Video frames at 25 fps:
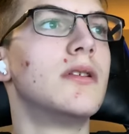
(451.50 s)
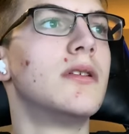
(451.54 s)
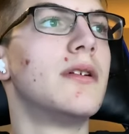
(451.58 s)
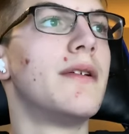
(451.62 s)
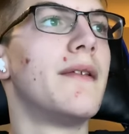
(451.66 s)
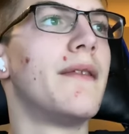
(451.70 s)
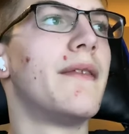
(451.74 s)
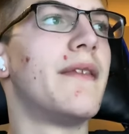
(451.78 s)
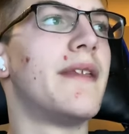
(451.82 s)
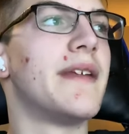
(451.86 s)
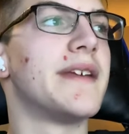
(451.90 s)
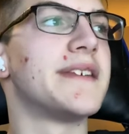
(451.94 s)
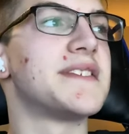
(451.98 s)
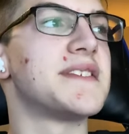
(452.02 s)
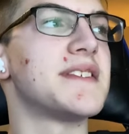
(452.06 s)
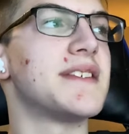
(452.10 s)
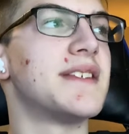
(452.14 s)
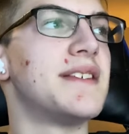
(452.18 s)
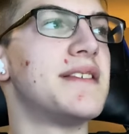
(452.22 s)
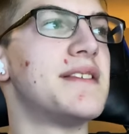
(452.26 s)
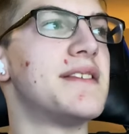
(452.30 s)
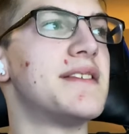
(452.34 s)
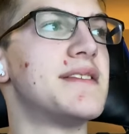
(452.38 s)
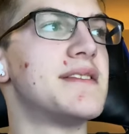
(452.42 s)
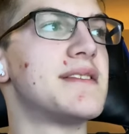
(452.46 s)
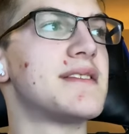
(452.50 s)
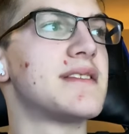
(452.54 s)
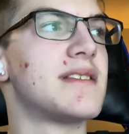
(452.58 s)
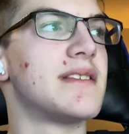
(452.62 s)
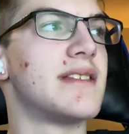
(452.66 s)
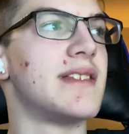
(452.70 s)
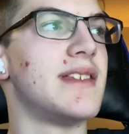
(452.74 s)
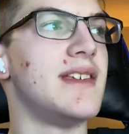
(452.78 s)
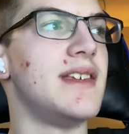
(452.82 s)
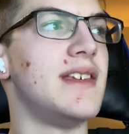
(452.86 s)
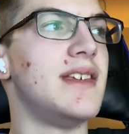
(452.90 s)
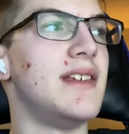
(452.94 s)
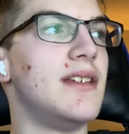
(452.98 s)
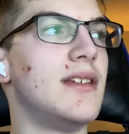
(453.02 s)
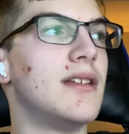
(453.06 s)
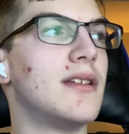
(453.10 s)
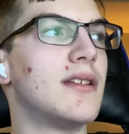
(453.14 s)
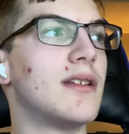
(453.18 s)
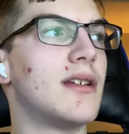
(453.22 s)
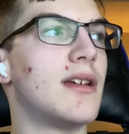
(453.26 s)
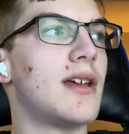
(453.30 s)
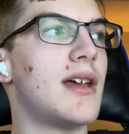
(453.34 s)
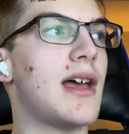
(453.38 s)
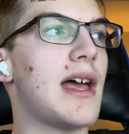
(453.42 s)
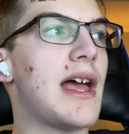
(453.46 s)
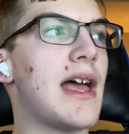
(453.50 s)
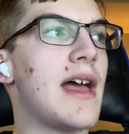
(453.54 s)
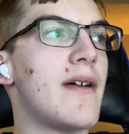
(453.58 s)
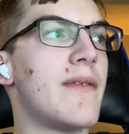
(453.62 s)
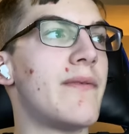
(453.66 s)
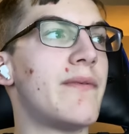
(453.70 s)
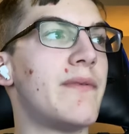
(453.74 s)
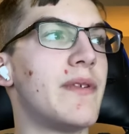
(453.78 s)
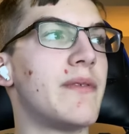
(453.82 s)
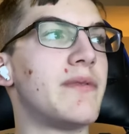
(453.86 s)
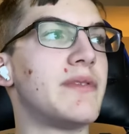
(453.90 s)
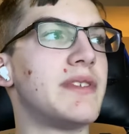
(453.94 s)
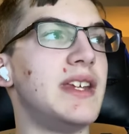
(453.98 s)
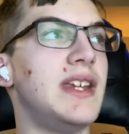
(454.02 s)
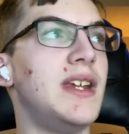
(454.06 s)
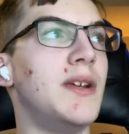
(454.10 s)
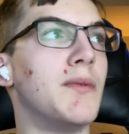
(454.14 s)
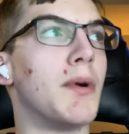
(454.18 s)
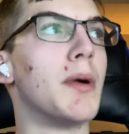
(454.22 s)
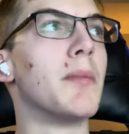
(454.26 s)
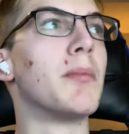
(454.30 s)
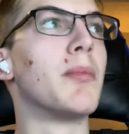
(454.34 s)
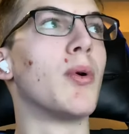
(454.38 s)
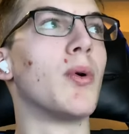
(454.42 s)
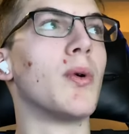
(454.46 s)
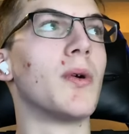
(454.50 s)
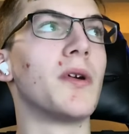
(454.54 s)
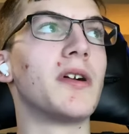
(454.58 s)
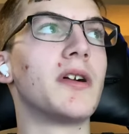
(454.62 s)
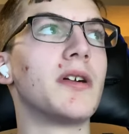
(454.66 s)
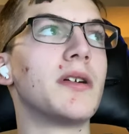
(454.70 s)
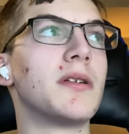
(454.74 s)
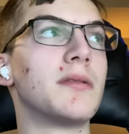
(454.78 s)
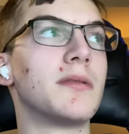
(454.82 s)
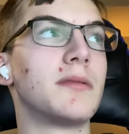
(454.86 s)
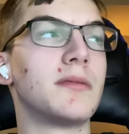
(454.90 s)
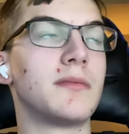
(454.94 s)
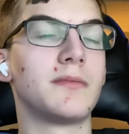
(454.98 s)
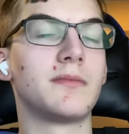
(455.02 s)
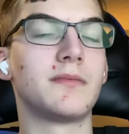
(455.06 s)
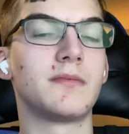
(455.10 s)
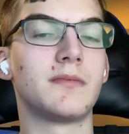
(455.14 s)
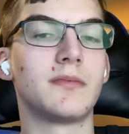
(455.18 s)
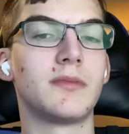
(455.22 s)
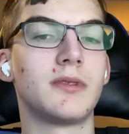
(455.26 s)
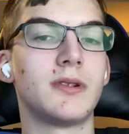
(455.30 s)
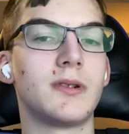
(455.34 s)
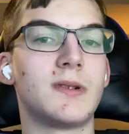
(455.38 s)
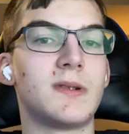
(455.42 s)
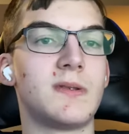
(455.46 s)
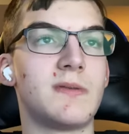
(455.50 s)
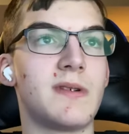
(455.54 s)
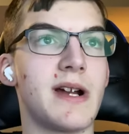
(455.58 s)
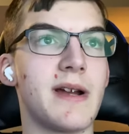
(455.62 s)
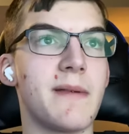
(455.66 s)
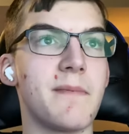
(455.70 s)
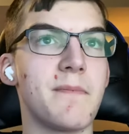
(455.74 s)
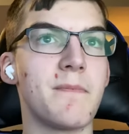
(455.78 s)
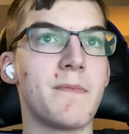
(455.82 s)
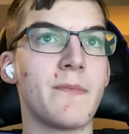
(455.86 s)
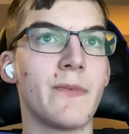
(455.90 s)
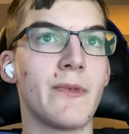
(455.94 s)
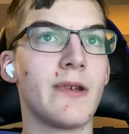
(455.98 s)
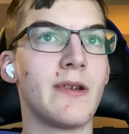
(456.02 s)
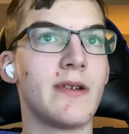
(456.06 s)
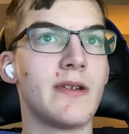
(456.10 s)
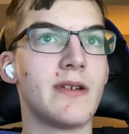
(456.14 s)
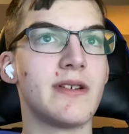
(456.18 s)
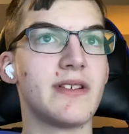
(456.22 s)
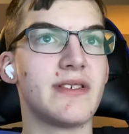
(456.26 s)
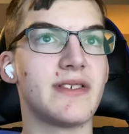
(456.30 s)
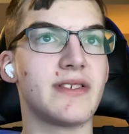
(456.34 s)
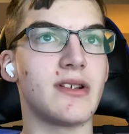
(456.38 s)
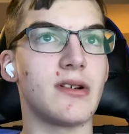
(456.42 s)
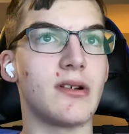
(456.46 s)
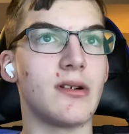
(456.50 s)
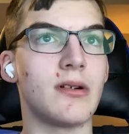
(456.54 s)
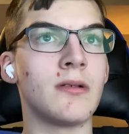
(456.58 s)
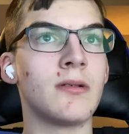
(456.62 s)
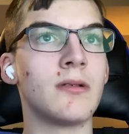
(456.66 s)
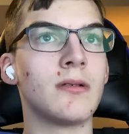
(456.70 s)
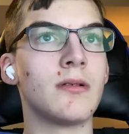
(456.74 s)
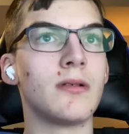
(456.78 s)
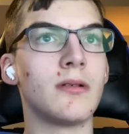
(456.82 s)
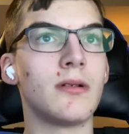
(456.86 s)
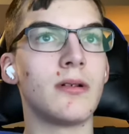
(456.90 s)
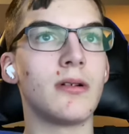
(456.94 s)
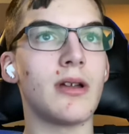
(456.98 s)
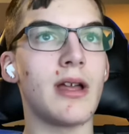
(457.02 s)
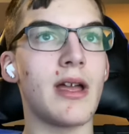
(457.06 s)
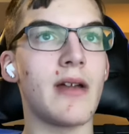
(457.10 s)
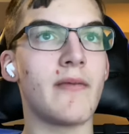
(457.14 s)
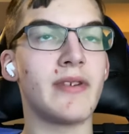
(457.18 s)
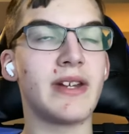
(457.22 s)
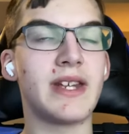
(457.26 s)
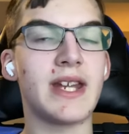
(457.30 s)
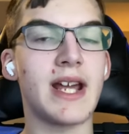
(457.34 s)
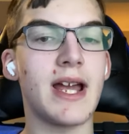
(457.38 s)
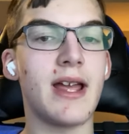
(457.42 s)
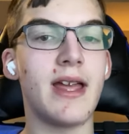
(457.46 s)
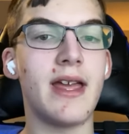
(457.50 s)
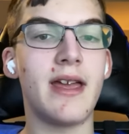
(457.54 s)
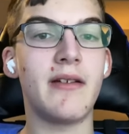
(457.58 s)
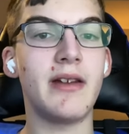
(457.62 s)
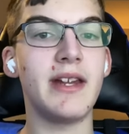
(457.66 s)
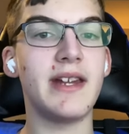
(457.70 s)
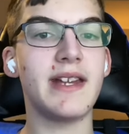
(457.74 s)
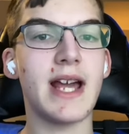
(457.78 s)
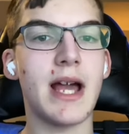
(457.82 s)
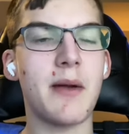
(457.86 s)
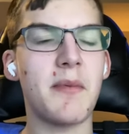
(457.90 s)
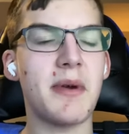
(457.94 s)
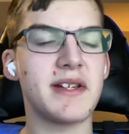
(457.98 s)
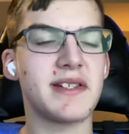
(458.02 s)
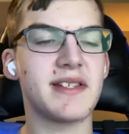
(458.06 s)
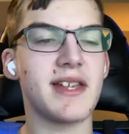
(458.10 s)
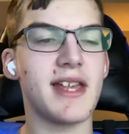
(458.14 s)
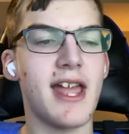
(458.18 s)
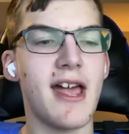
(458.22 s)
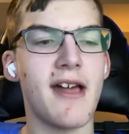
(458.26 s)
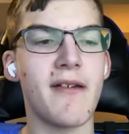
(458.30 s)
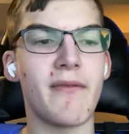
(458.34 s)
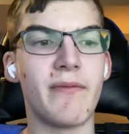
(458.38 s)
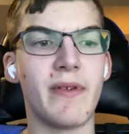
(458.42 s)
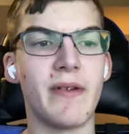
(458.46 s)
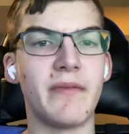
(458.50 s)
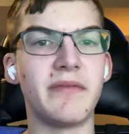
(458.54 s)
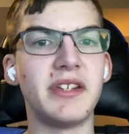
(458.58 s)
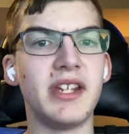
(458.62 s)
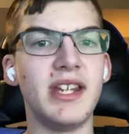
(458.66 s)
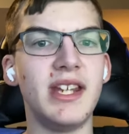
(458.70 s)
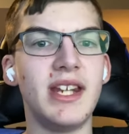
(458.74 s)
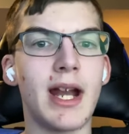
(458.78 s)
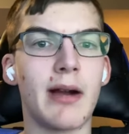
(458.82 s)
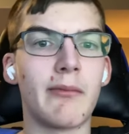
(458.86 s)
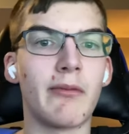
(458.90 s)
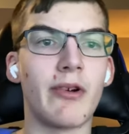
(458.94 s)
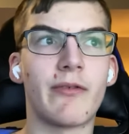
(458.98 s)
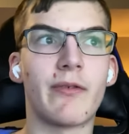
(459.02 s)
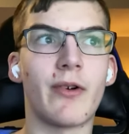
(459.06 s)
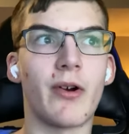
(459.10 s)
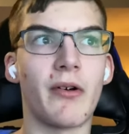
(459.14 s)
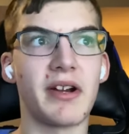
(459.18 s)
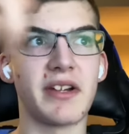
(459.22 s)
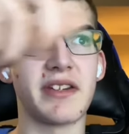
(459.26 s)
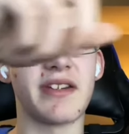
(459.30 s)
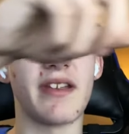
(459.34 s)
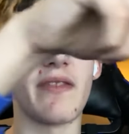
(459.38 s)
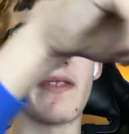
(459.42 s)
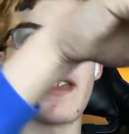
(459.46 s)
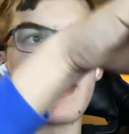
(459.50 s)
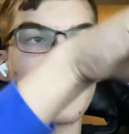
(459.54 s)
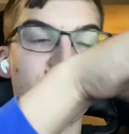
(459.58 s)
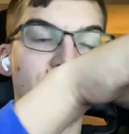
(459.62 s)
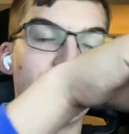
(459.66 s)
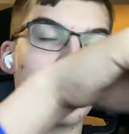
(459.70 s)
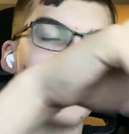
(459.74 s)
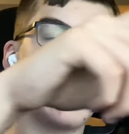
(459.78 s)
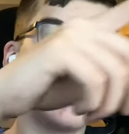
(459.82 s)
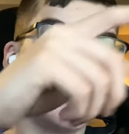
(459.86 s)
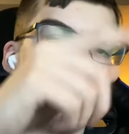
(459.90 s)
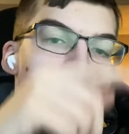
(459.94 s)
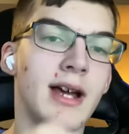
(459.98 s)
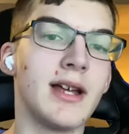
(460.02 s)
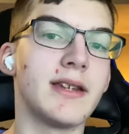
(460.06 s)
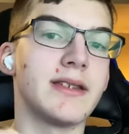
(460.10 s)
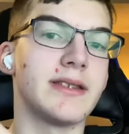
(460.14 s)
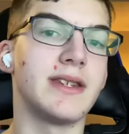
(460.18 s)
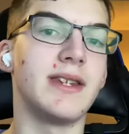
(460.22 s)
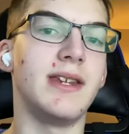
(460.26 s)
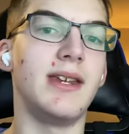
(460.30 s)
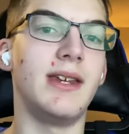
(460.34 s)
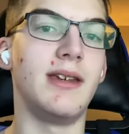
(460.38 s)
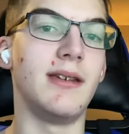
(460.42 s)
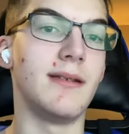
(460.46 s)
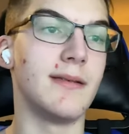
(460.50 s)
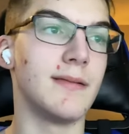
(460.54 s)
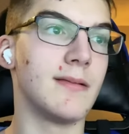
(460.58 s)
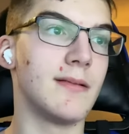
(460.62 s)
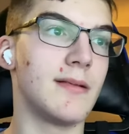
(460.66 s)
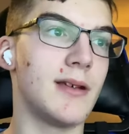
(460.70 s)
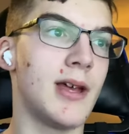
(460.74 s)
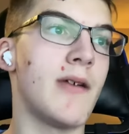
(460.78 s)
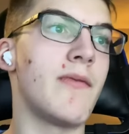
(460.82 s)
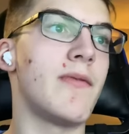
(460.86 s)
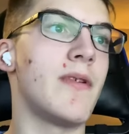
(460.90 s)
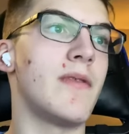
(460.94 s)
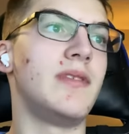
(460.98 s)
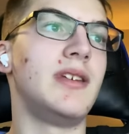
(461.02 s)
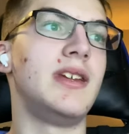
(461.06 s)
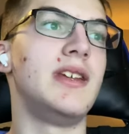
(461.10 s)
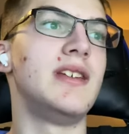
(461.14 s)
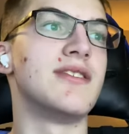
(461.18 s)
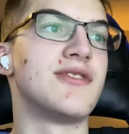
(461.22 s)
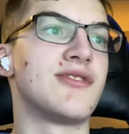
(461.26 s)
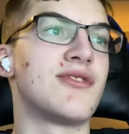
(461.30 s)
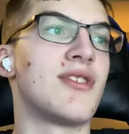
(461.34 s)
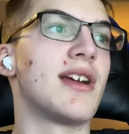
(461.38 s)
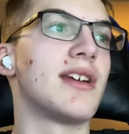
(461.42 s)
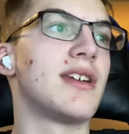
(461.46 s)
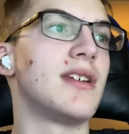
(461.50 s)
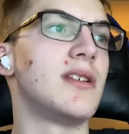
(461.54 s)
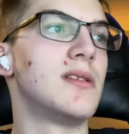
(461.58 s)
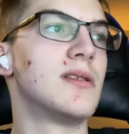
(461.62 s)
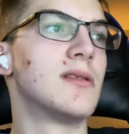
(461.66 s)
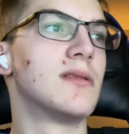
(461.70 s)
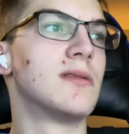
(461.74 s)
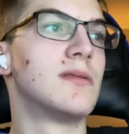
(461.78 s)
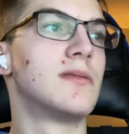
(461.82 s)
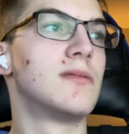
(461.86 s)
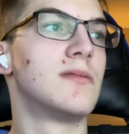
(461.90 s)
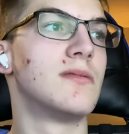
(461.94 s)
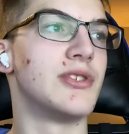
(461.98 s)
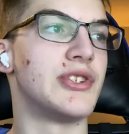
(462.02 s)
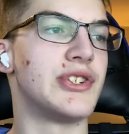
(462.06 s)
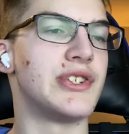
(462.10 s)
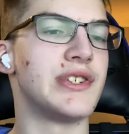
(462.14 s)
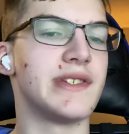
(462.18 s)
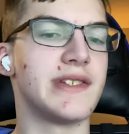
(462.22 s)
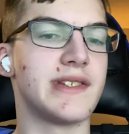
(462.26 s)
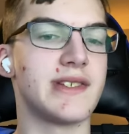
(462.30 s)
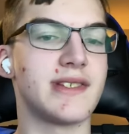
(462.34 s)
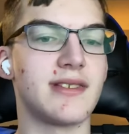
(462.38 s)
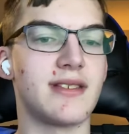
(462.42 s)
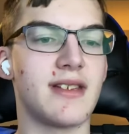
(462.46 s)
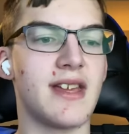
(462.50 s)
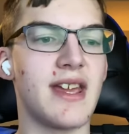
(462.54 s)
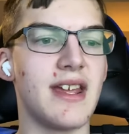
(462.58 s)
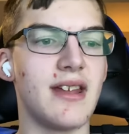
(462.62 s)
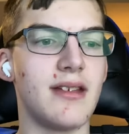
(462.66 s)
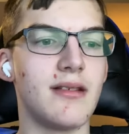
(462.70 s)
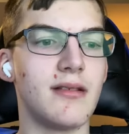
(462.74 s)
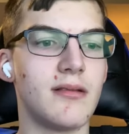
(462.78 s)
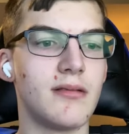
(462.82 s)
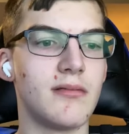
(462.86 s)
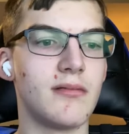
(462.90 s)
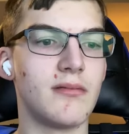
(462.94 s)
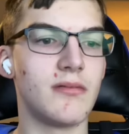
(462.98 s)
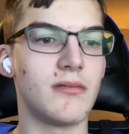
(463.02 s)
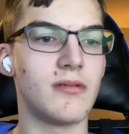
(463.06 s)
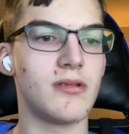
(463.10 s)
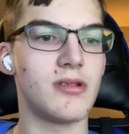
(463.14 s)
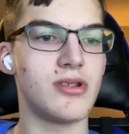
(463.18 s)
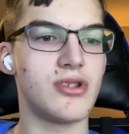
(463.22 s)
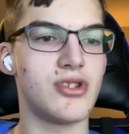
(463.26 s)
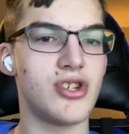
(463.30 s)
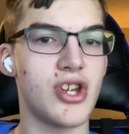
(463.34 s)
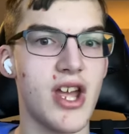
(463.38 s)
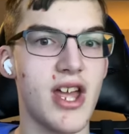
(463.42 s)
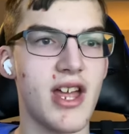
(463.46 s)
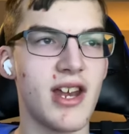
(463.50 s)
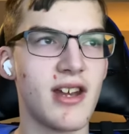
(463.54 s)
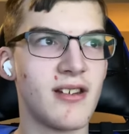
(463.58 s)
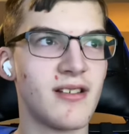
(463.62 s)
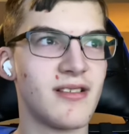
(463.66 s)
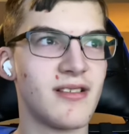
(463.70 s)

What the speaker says: This is the F-15 Reporter, right? So anytime I say F-15, I'm referring to this one and not the F-15 Strike Eagle, which is a jet.